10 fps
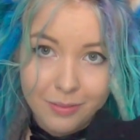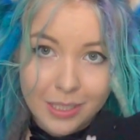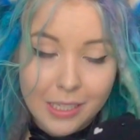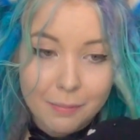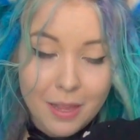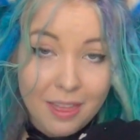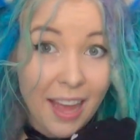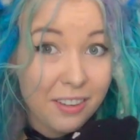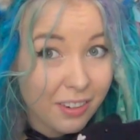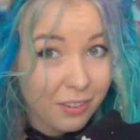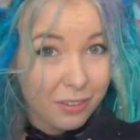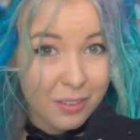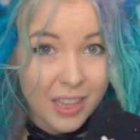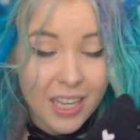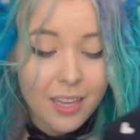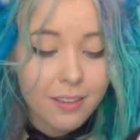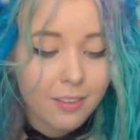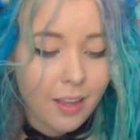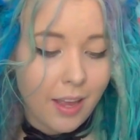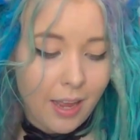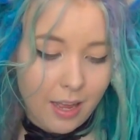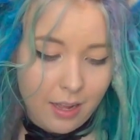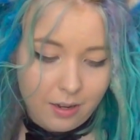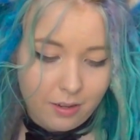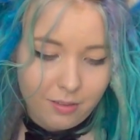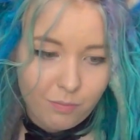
really been that gentle with these and